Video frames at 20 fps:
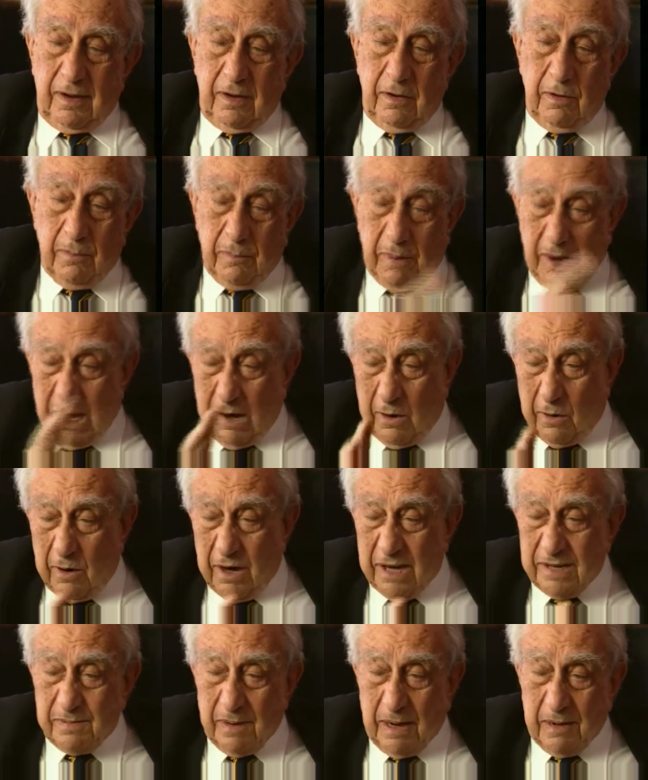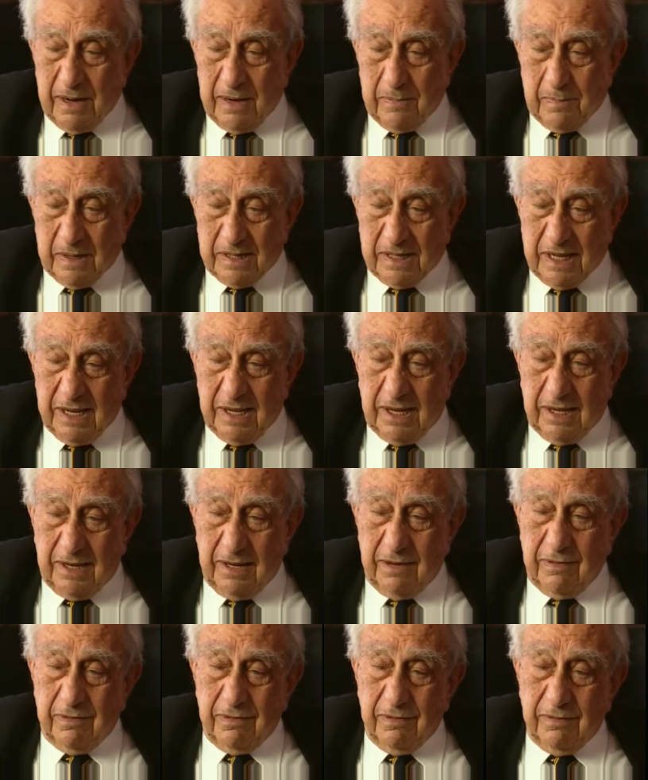you may go as my
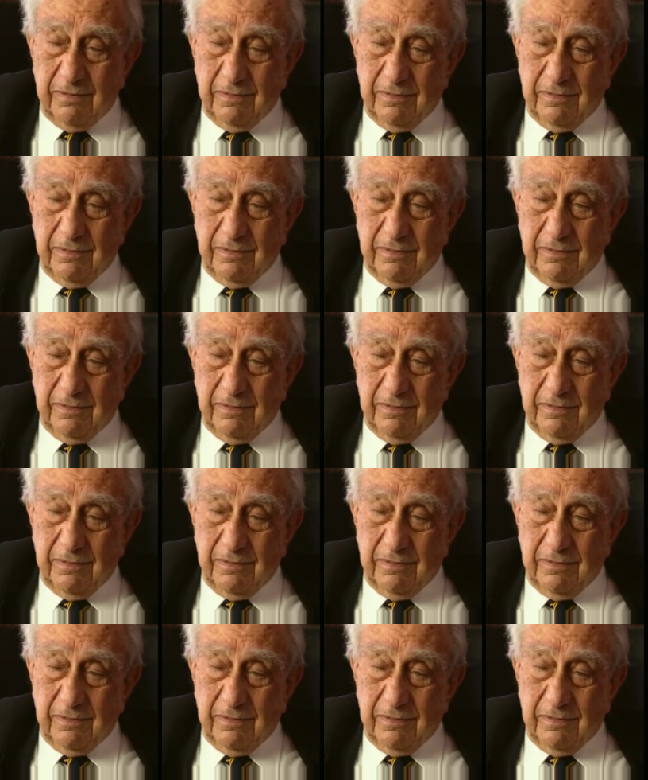representative.